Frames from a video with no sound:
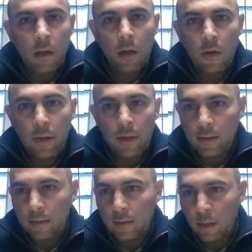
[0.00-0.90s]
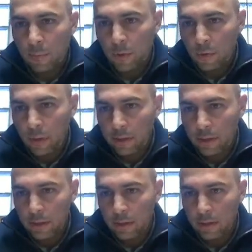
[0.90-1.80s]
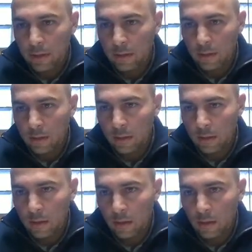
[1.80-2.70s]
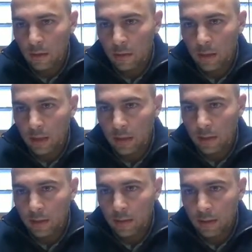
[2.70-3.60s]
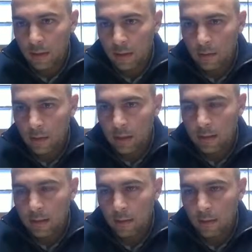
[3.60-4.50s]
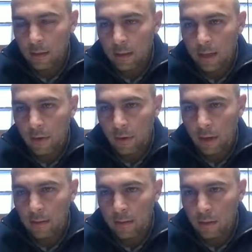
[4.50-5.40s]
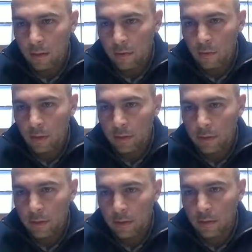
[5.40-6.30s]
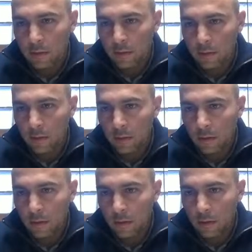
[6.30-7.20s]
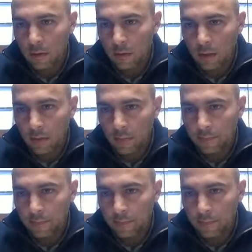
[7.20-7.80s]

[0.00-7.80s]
All right, there's a couple of questions. Okay, let's see. Okay, these are direct questions. Okay.